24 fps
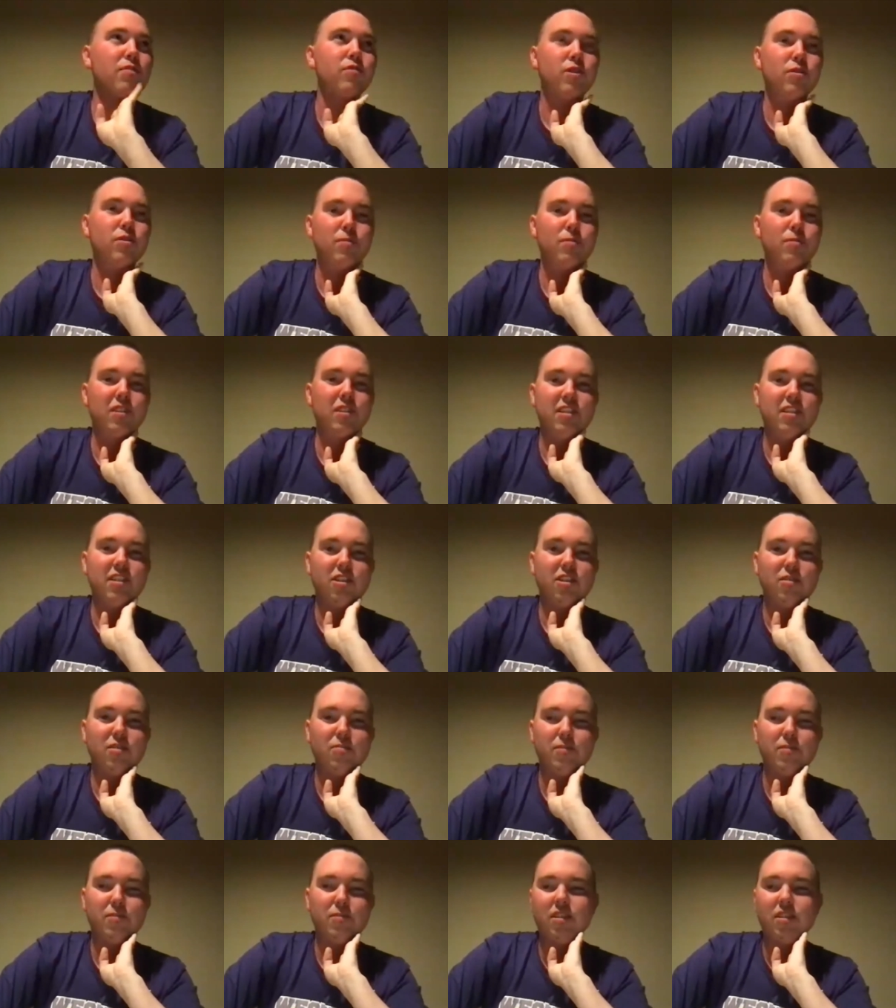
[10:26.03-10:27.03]

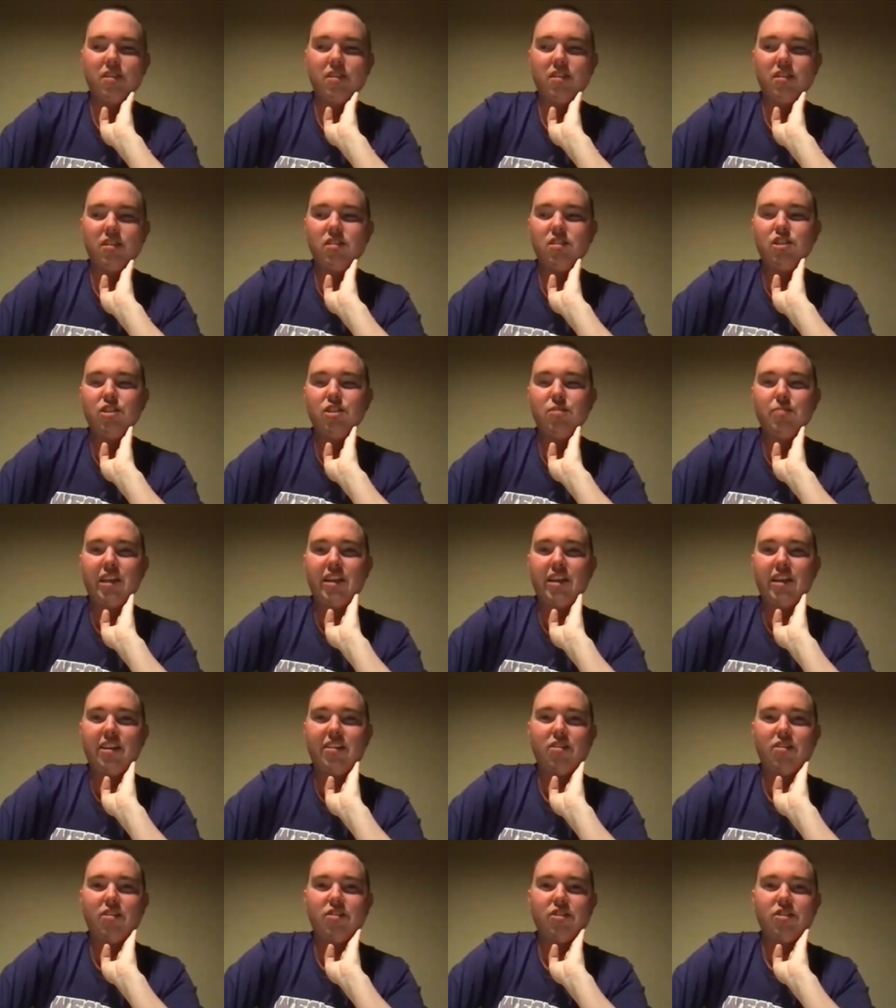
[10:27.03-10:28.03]
Preferably, I'll be in
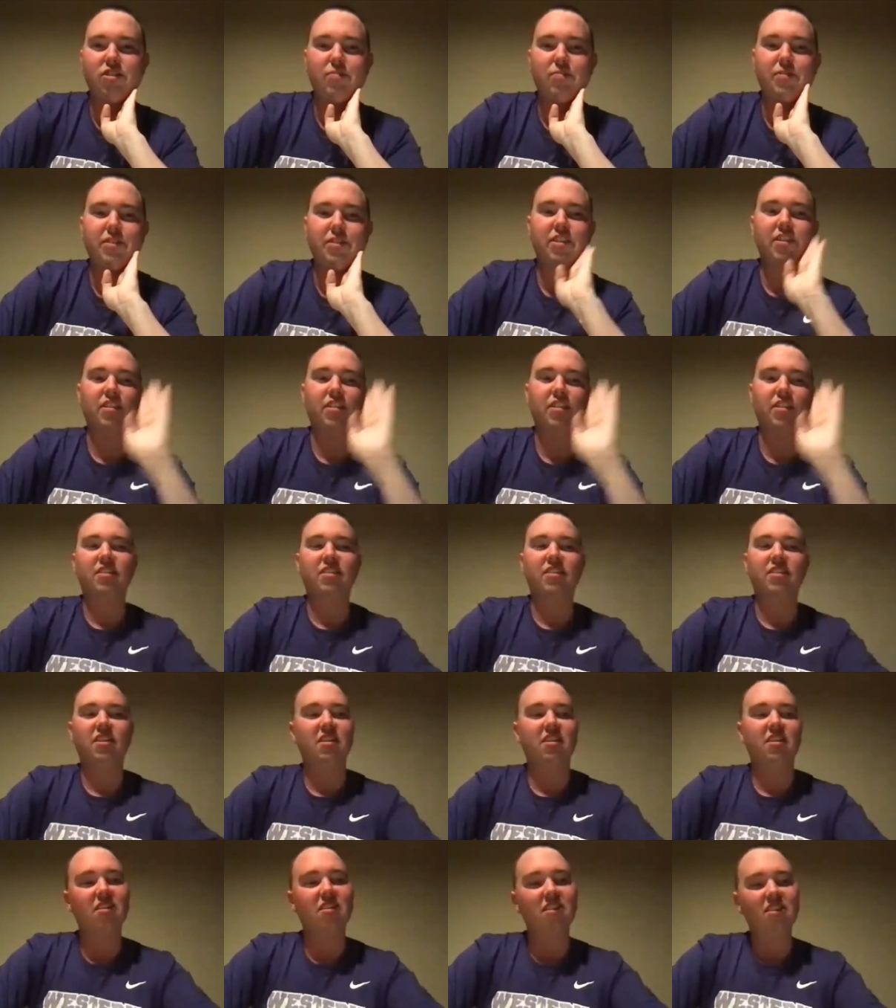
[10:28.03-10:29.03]
Japan or
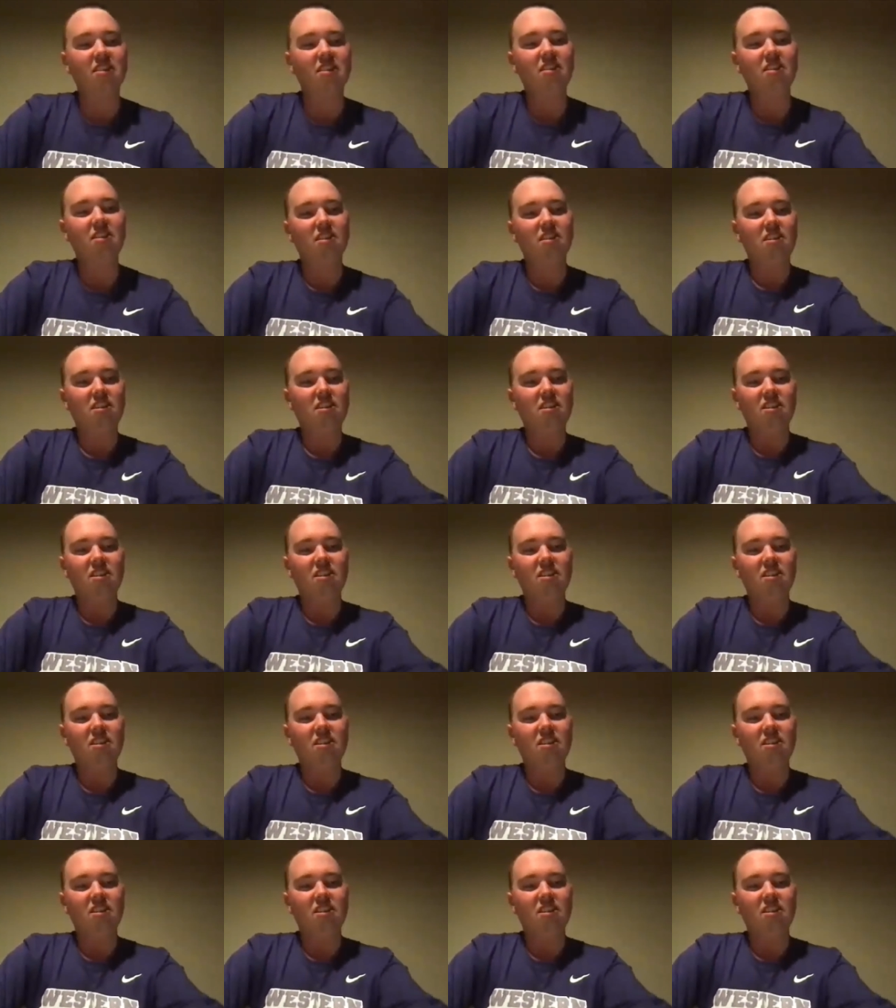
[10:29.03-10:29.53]
something like that.